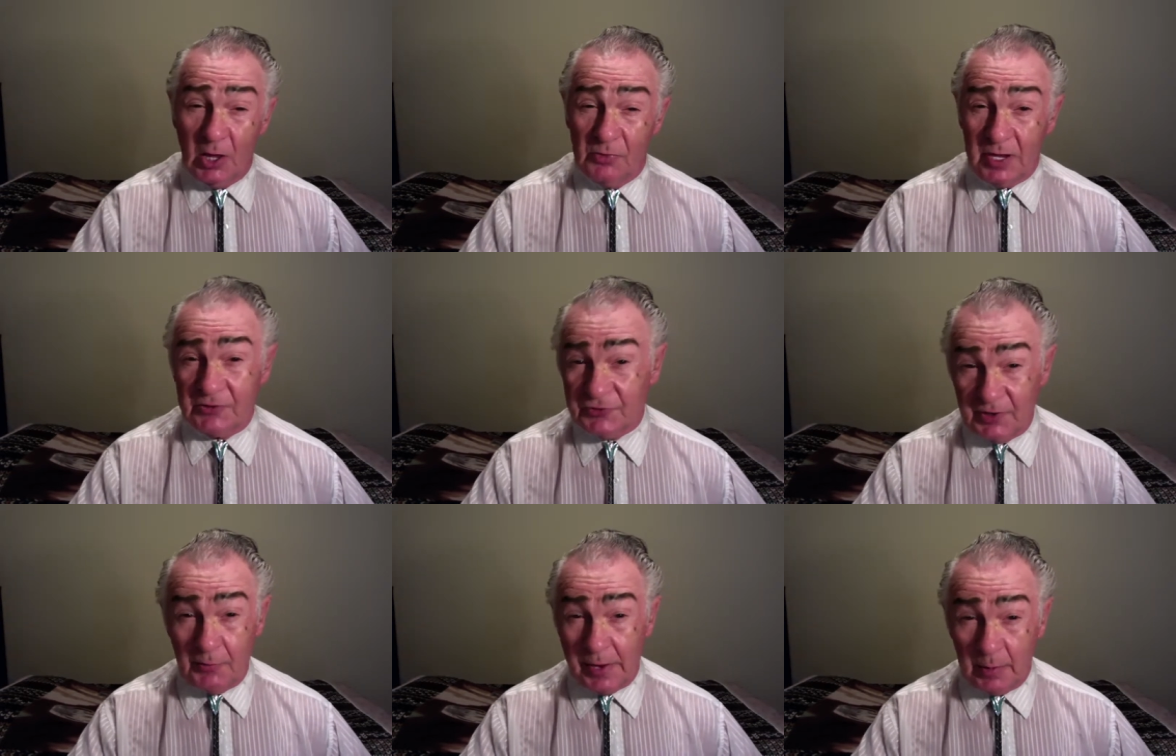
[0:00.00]
The
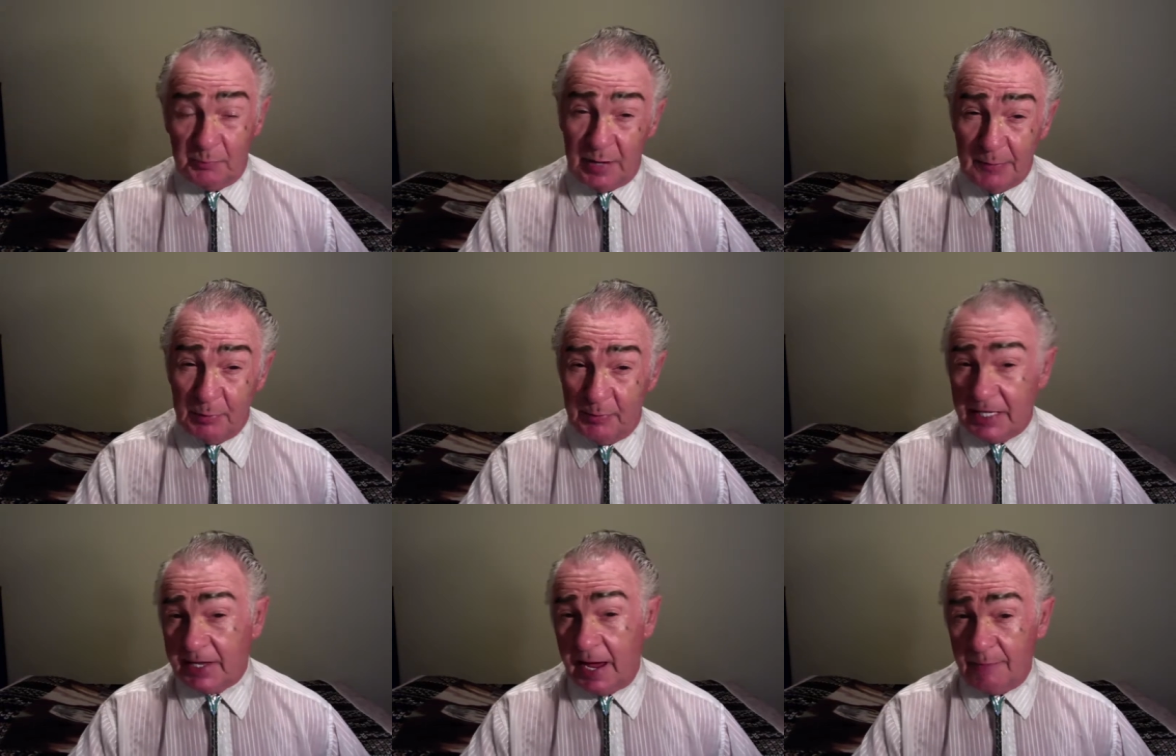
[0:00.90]
Assyrian people
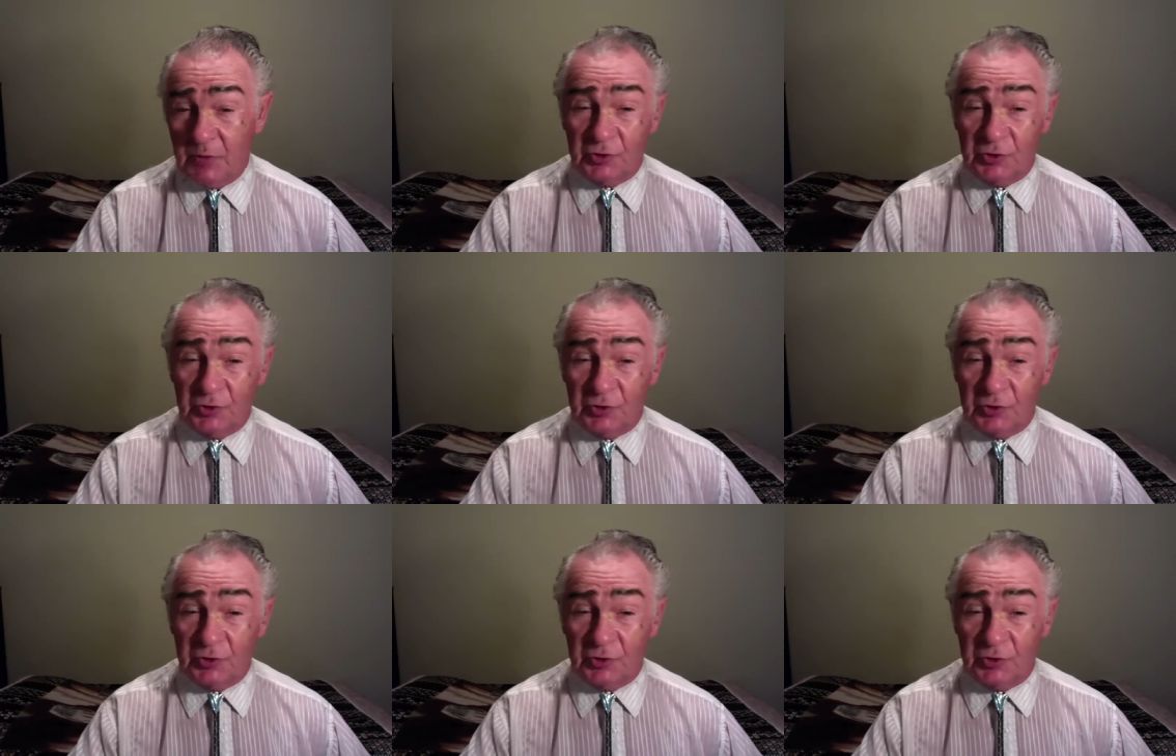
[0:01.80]
became the